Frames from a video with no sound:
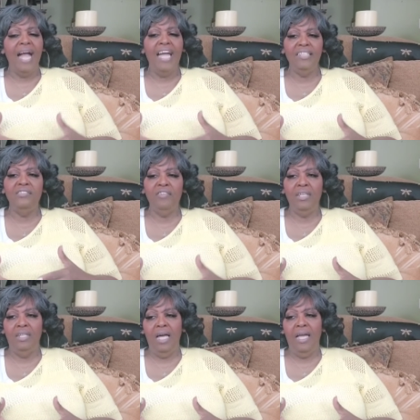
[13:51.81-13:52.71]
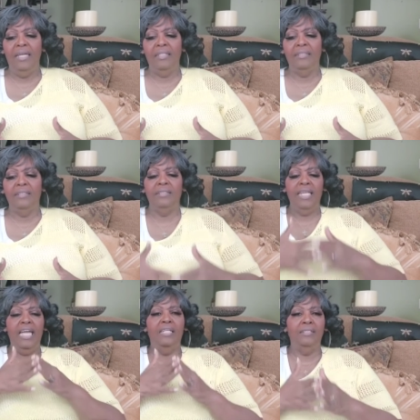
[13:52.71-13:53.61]
I just feel like
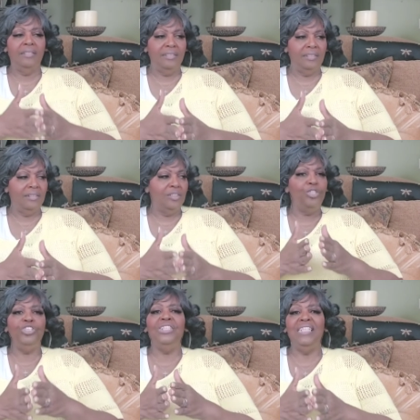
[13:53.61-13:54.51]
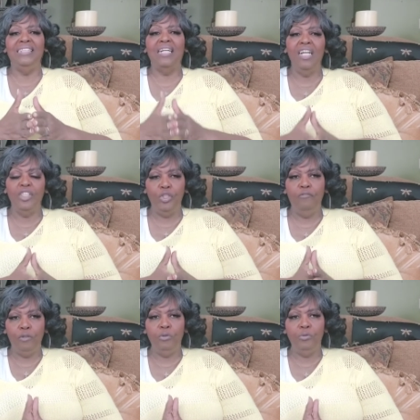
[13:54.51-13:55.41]
that you should just cut your
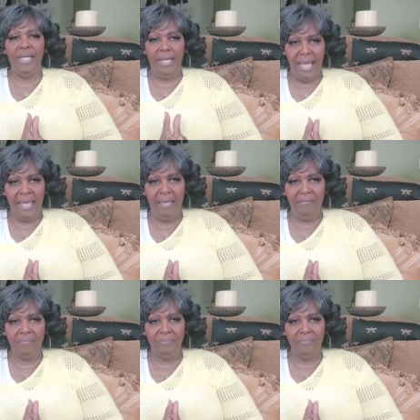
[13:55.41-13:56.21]
food in half.